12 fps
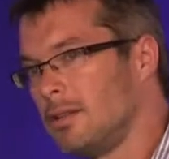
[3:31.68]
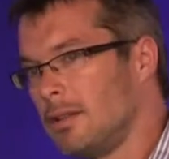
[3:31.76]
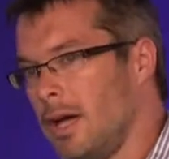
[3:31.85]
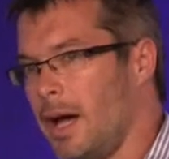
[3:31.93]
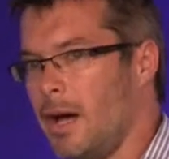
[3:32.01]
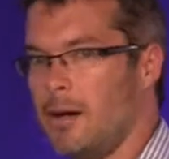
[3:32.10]

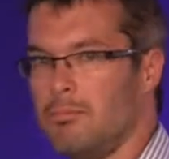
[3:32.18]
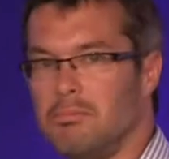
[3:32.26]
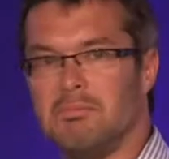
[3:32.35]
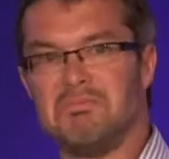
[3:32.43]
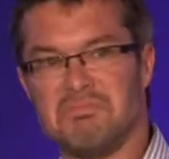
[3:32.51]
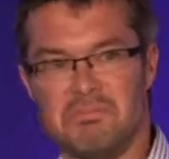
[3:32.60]

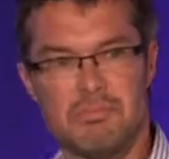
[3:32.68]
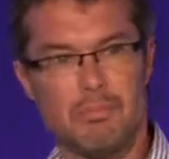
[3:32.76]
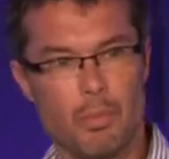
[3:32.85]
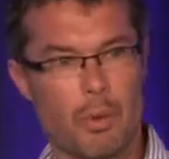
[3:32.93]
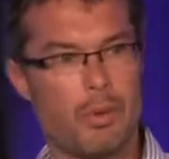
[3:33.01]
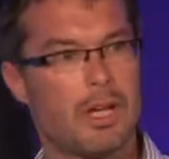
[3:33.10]

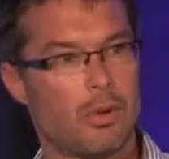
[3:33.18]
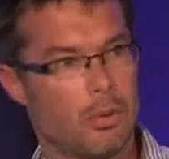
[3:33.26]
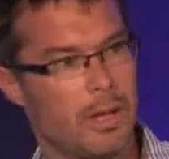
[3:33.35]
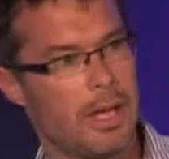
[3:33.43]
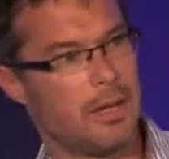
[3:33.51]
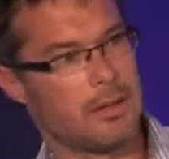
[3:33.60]
what we call
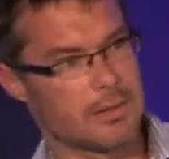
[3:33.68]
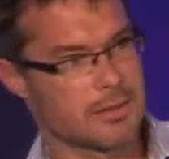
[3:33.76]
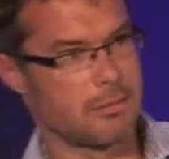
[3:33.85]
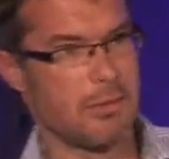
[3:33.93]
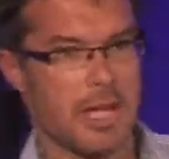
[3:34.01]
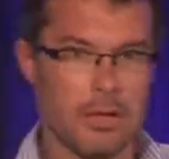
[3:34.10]
here
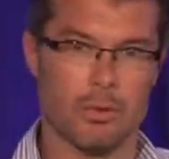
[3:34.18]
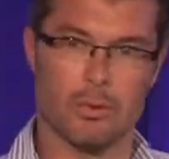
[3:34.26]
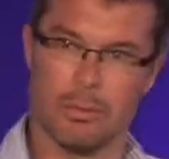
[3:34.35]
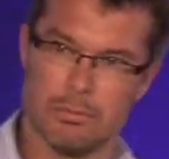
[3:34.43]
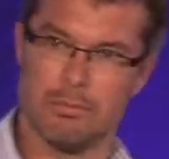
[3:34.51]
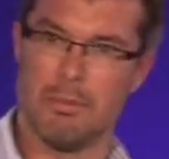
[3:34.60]
SME
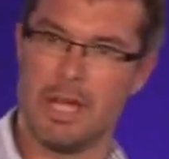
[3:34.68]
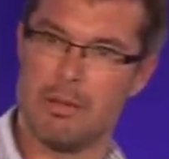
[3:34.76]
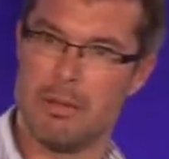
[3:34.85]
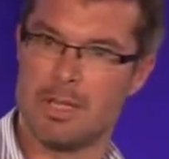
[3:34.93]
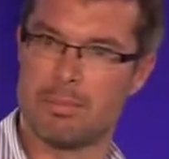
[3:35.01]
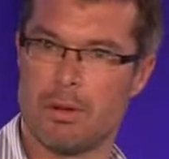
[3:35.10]
or
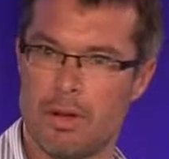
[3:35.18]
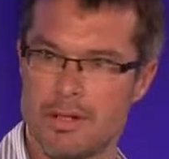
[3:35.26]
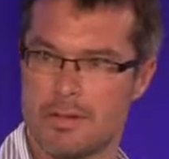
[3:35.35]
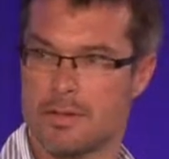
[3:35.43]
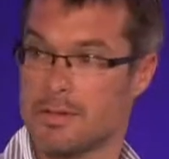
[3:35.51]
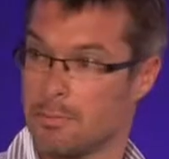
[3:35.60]
medium
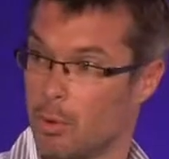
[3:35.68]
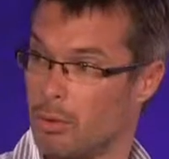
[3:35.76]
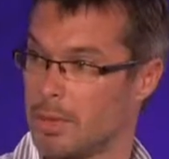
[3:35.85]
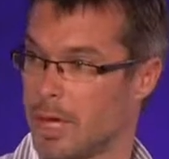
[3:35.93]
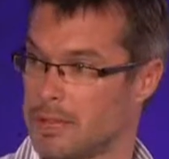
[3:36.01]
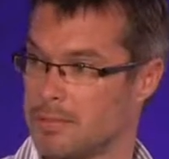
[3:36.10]
enterprise to smaller
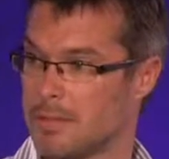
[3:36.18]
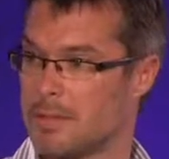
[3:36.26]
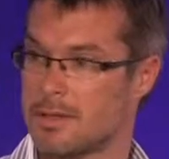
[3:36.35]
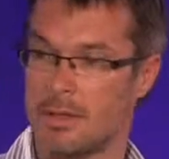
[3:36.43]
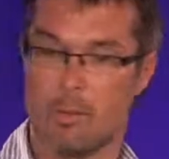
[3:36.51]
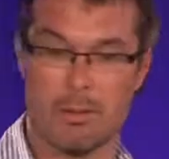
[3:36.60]
customers,
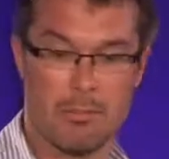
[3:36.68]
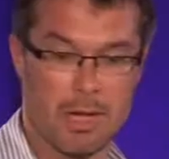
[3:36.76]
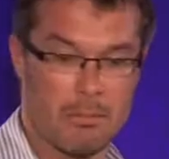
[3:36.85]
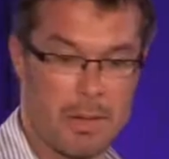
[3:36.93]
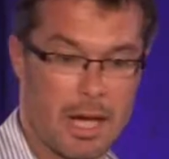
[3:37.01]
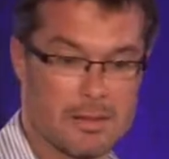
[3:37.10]
to the
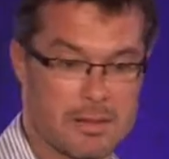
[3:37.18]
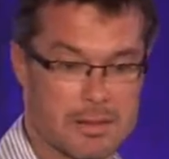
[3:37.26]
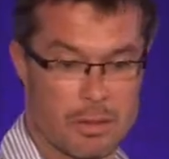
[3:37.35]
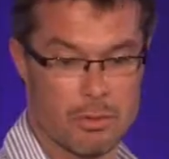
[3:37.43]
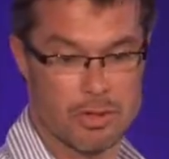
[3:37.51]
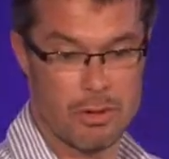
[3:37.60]
one-man bands, the
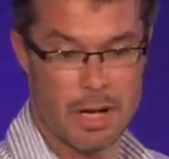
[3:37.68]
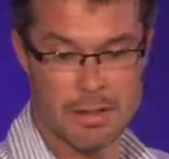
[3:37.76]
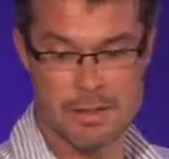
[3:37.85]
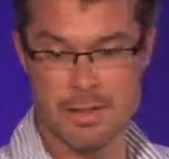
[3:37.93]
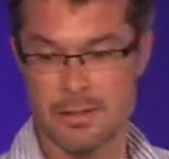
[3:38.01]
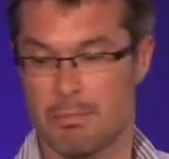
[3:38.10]
sole
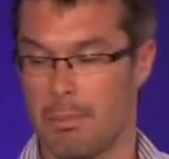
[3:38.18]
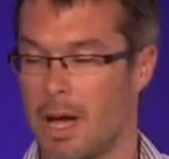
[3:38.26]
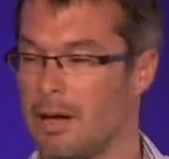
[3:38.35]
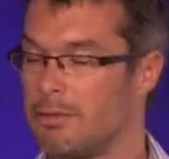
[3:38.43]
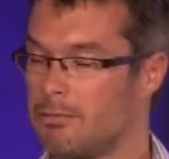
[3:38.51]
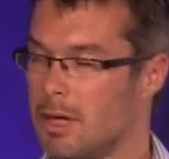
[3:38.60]
traders. There's a
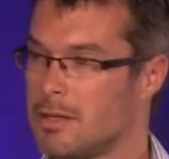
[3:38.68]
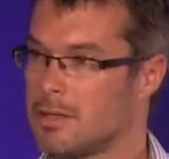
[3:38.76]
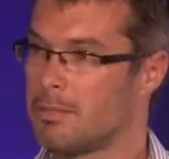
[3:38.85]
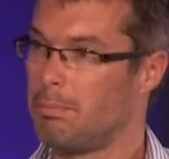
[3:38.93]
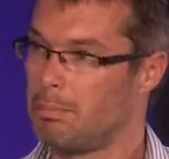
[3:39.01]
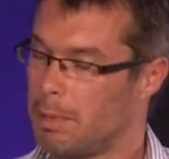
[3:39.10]

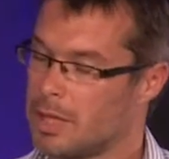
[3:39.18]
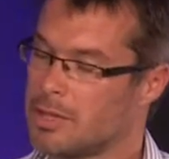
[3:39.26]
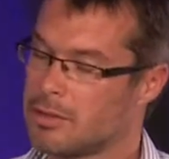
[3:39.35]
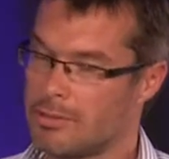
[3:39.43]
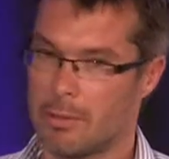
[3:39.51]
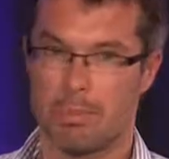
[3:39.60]

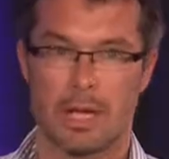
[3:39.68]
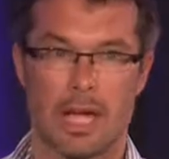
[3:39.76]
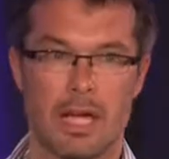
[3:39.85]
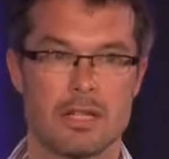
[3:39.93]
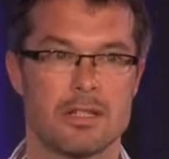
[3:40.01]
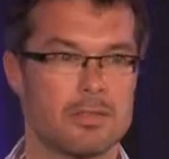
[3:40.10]
bunch of
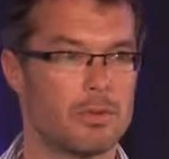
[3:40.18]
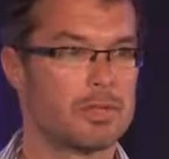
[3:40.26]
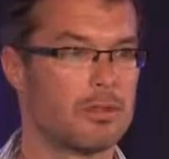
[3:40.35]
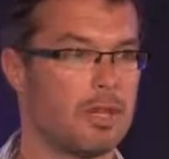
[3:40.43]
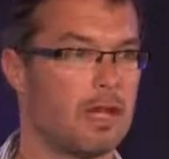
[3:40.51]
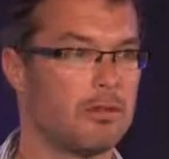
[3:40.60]
applications which
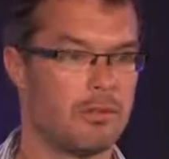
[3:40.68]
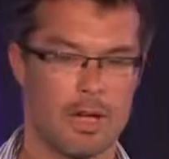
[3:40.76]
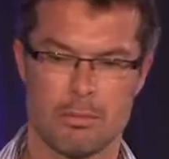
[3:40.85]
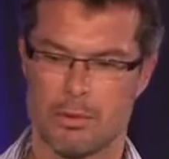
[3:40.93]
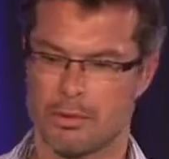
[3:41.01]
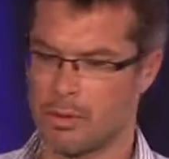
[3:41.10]
are now
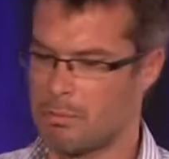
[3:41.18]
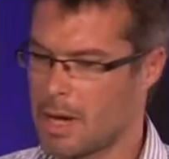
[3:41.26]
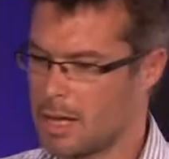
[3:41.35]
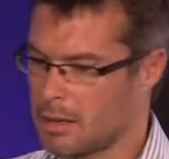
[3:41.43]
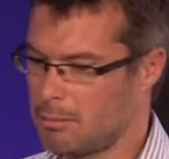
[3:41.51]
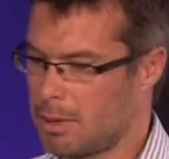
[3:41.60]
available through the
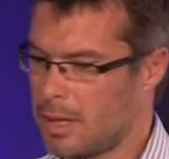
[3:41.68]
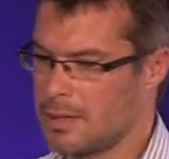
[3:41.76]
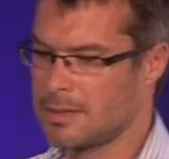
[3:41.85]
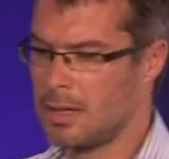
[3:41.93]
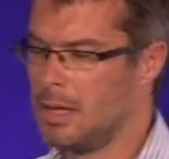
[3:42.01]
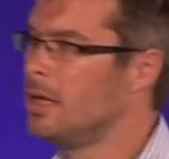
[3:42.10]
marketplace,